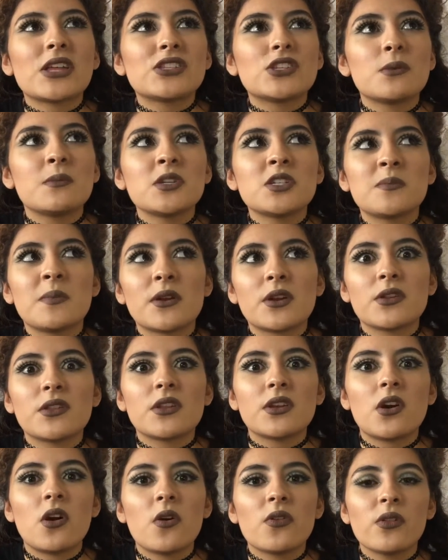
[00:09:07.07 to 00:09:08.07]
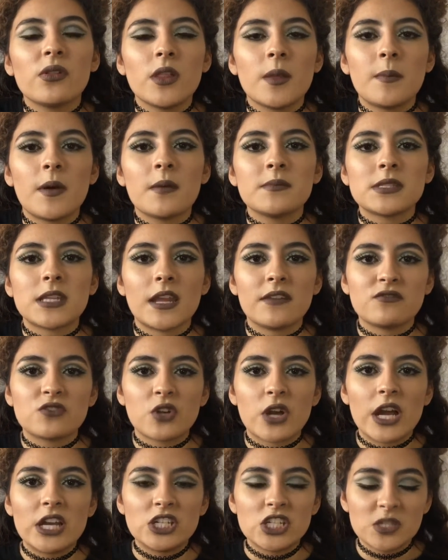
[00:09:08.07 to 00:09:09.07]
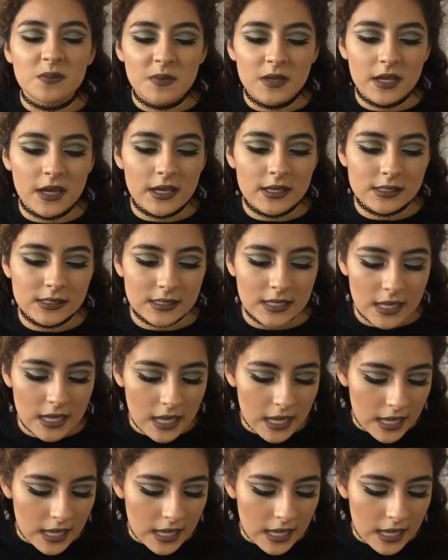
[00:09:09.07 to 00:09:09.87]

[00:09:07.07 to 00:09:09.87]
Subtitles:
so much better than all the lip balms that I've tried just because